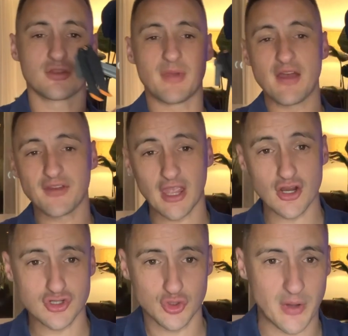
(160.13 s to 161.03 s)
the Mavic
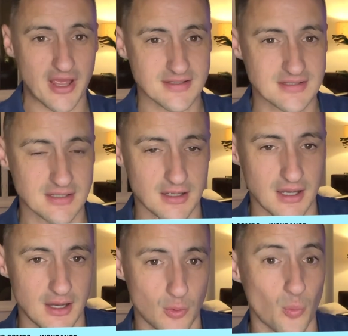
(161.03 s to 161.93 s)
Air two S
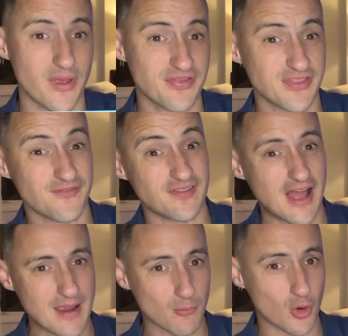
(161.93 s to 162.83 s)
uh, with the
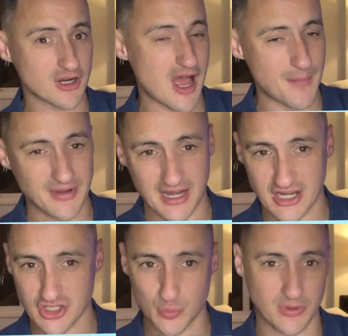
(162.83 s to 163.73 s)
Fly More
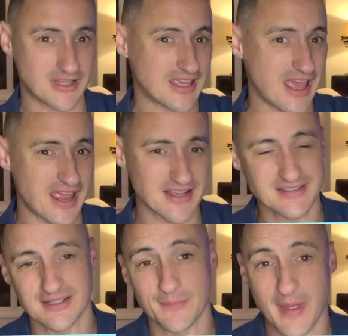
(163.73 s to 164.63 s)
combination, with the
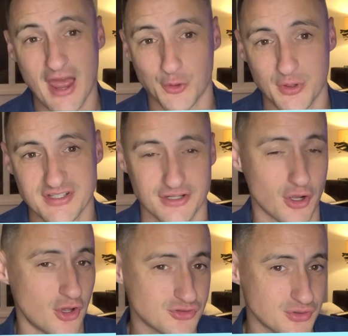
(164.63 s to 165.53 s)
case and the batteries and
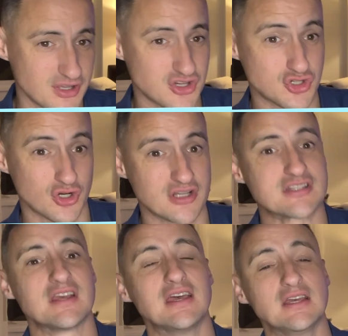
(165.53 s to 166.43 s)
also the
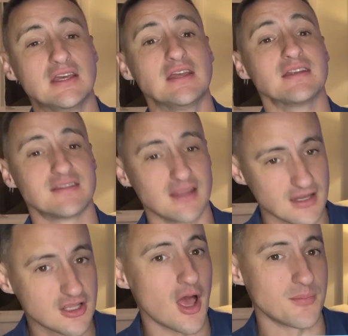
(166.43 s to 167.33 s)
insurance,
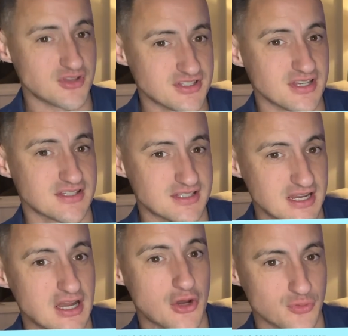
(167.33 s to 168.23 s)
did come to
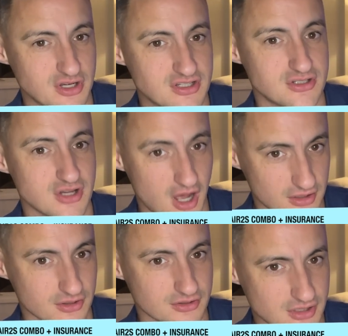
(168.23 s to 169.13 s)
sixteen hundred dollars.